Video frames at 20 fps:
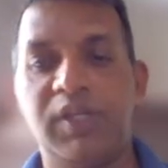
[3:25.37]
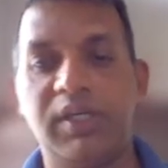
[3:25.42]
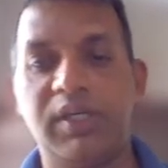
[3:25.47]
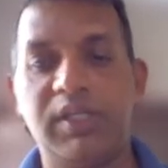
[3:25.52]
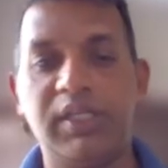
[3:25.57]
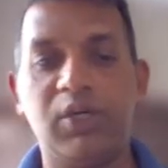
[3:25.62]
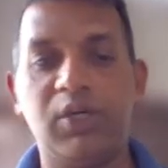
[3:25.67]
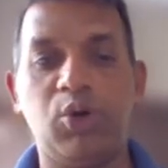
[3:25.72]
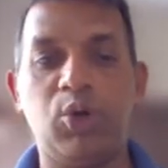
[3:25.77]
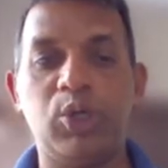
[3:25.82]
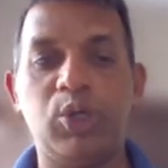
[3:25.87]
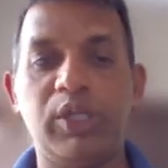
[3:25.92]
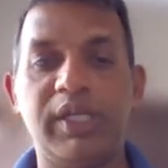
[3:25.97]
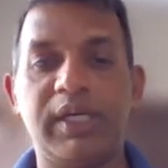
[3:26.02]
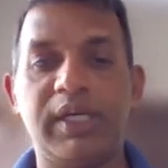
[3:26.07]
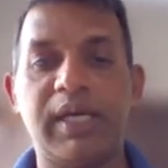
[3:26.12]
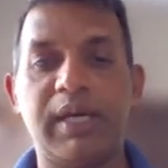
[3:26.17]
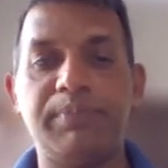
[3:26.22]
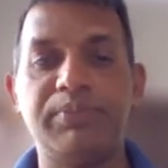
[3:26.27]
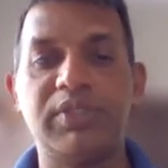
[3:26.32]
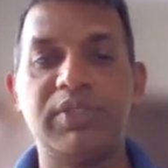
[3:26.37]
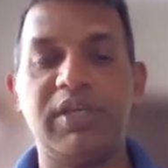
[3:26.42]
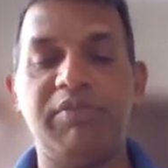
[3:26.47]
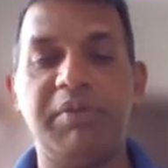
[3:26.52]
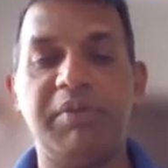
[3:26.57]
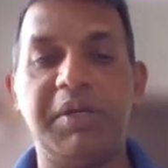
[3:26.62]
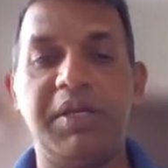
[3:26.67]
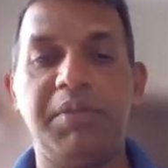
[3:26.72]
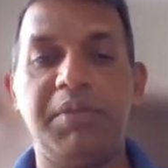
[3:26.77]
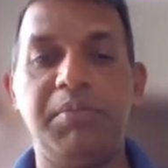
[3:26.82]
the all the gaps
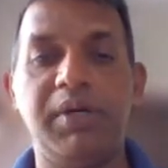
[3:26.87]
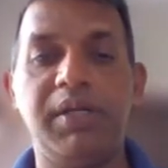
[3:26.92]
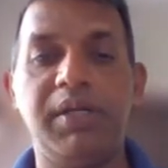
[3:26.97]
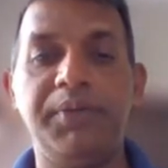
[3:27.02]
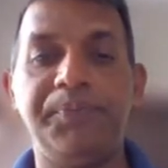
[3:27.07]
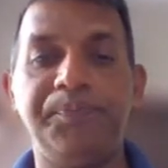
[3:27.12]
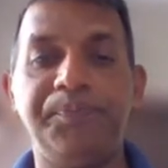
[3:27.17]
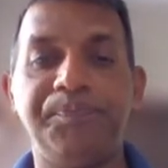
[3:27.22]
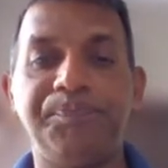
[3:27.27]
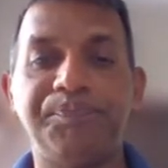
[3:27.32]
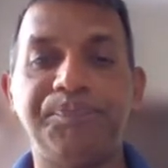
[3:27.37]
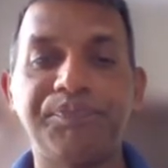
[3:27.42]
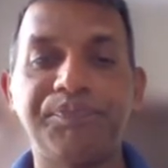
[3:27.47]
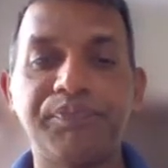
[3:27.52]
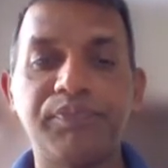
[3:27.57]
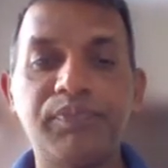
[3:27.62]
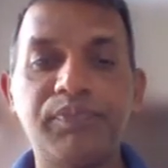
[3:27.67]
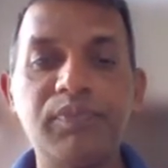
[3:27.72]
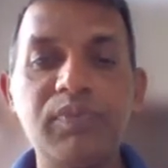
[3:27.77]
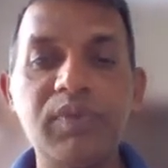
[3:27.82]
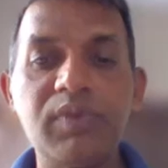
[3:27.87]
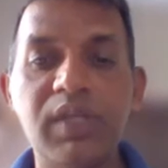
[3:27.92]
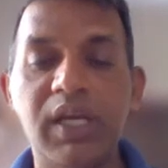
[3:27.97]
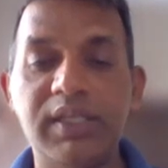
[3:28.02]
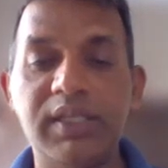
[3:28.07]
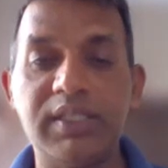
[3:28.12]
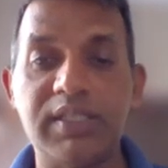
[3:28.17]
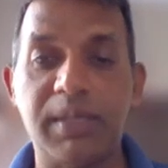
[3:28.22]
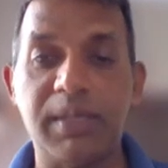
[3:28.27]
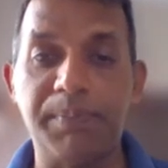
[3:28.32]
available
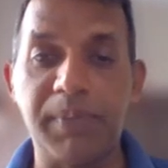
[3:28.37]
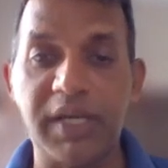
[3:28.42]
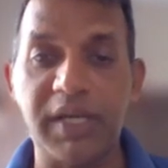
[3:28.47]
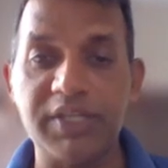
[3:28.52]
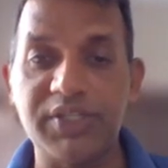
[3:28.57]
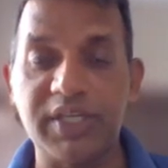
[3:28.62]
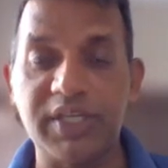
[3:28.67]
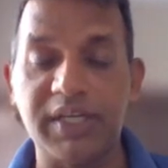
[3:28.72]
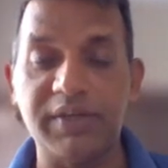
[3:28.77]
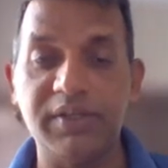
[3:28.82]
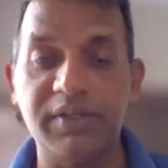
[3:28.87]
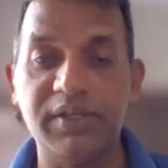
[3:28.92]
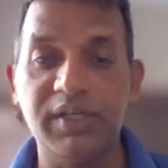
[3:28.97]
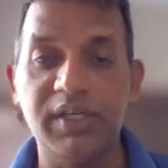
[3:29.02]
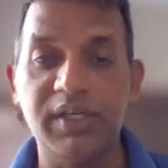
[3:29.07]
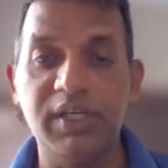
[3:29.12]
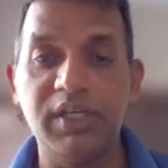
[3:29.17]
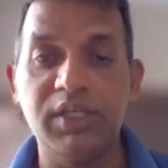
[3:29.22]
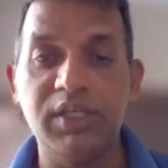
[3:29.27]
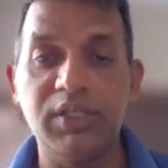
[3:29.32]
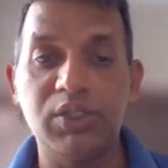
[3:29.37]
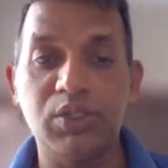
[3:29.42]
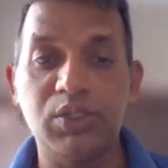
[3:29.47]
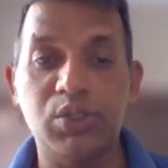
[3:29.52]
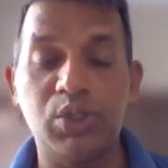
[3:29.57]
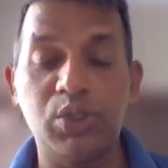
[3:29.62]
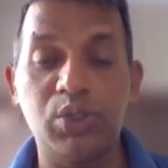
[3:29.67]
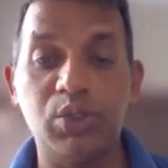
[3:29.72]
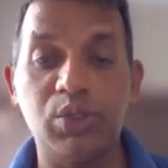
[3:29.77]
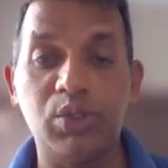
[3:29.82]
in the supply chain.
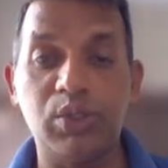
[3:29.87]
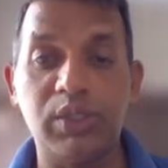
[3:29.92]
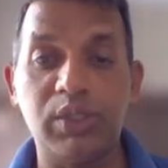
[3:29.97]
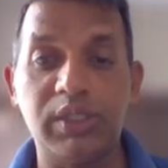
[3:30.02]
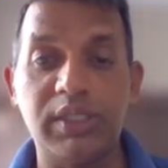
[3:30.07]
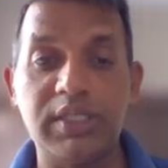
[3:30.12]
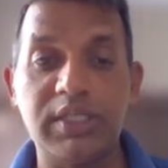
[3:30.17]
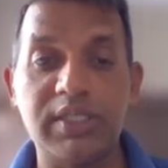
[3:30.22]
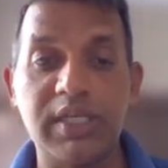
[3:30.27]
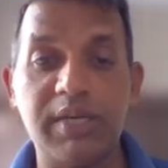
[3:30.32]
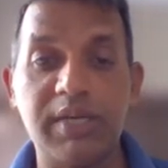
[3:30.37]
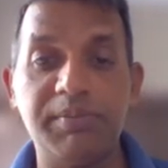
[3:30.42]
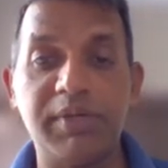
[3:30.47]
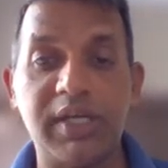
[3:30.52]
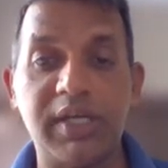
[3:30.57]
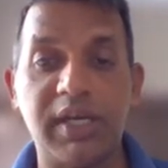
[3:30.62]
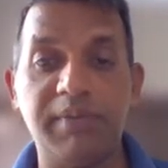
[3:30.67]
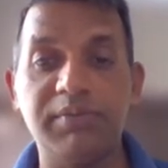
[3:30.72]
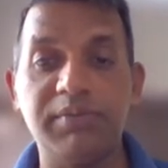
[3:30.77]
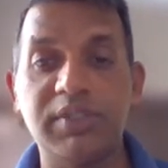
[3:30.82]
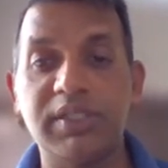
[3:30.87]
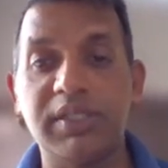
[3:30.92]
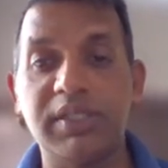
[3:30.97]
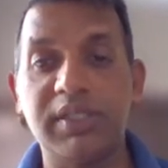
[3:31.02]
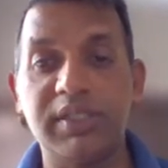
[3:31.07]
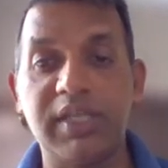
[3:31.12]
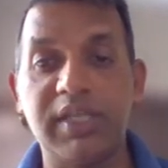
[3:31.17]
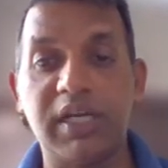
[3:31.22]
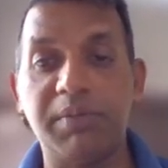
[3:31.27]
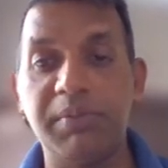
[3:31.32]
So the same times
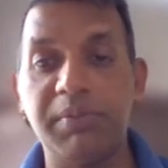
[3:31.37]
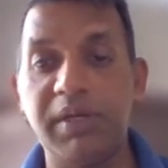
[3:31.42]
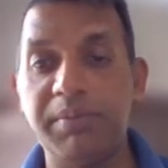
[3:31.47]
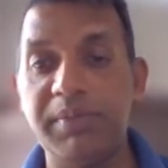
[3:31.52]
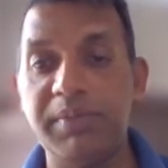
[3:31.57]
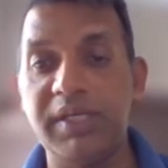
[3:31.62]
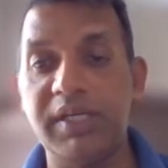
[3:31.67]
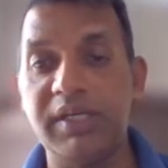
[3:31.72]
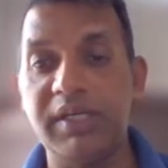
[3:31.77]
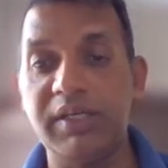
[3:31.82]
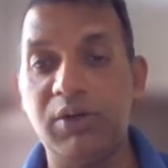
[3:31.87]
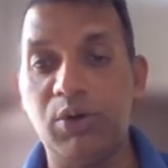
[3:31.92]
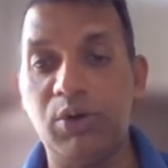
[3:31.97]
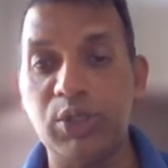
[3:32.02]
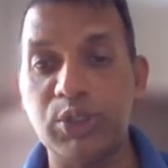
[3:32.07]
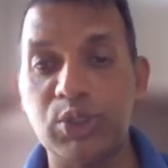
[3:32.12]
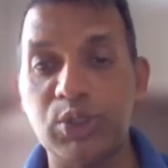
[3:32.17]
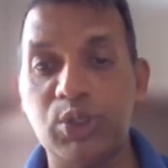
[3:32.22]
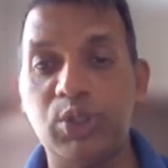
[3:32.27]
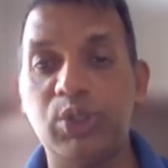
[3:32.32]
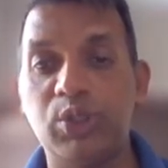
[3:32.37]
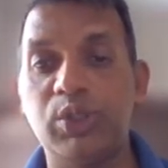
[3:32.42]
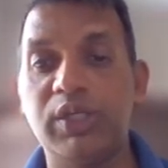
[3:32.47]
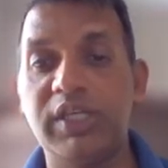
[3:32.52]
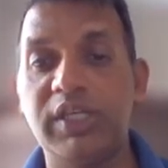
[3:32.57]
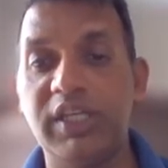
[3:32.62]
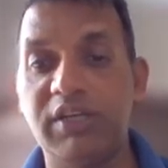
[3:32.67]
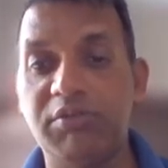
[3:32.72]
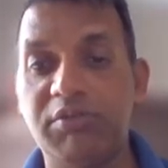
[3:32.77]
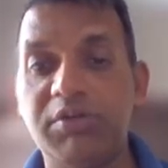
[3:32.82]
that may be also
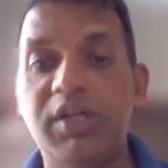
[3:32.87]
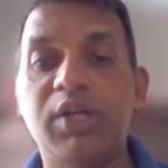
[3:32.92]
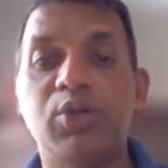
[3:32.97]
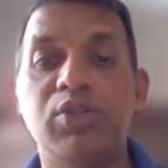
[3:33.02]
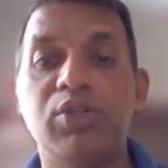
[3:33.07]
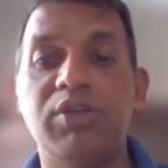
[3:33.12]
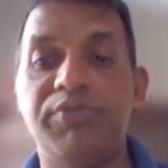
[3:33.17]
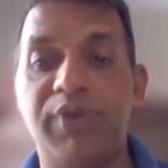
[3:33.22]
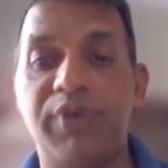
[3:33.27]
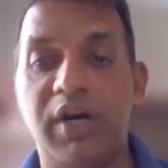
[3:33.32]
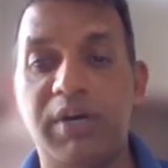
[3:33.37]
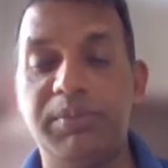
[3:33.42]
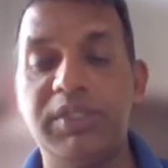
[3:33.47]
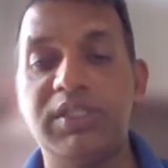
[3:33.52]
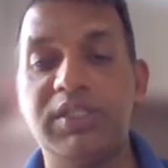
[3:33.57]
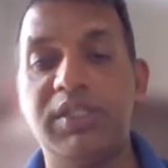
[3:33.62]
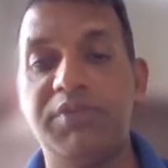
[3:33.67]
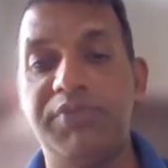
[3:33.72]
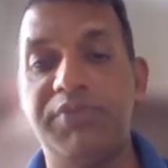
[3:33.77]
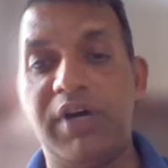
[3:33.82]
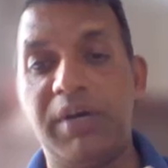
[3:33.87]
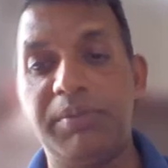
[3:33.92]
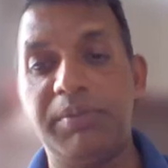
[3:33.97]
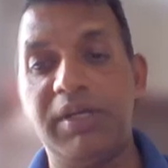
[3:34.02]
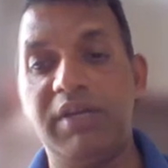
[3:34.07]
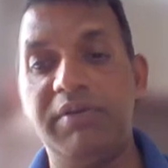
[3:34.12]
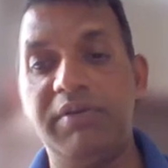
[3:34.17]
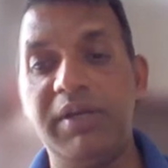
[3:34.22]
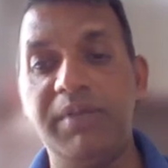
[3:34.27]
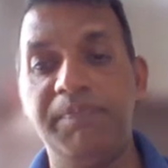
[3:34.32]
equal to the farmers, the farmer
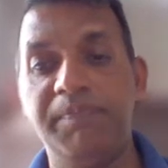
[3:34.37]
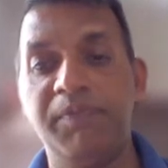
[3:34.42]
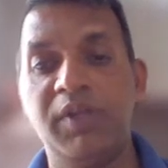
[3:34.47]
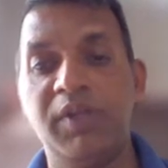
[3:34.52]
level.